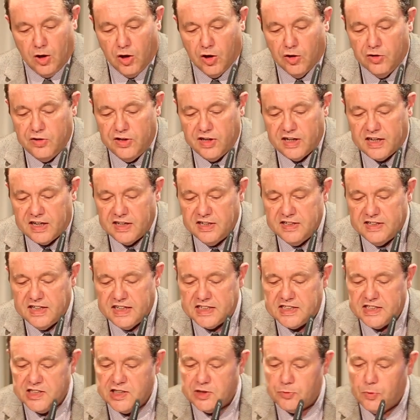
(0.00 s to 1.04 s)
under
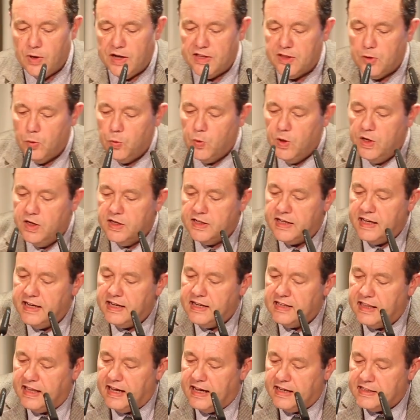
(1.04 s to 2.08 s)
conditions where the
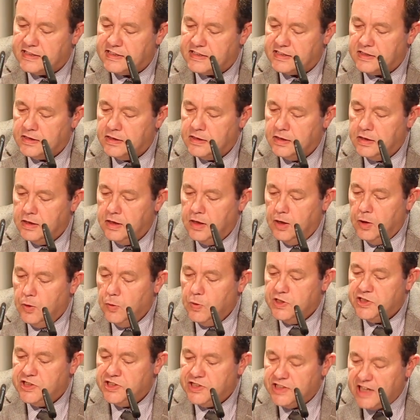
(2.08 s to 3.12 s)
working class
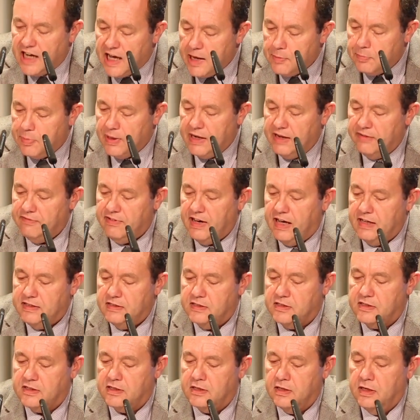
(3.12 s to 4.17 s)
was shaping
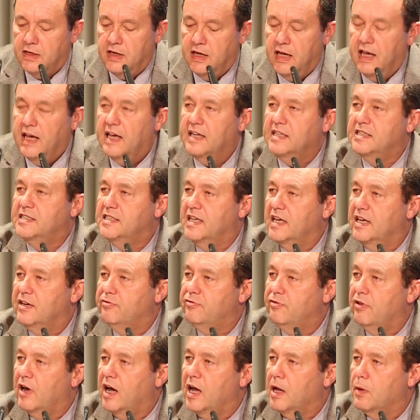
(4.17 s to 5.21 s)
events instead
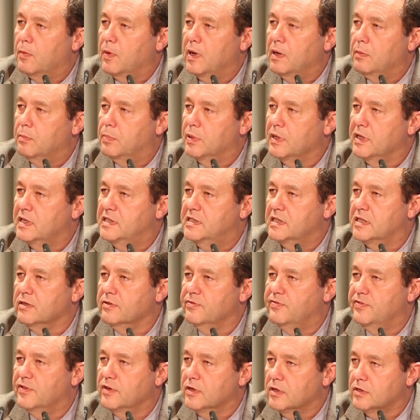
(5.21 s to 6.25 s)
of right-wing
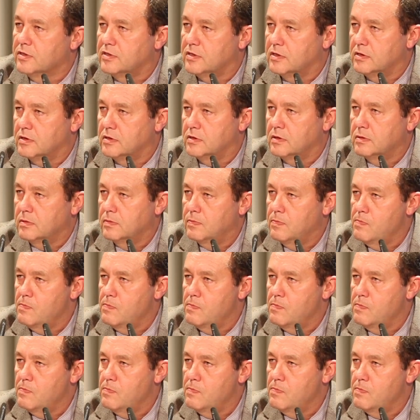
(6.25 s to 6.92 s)
political forces.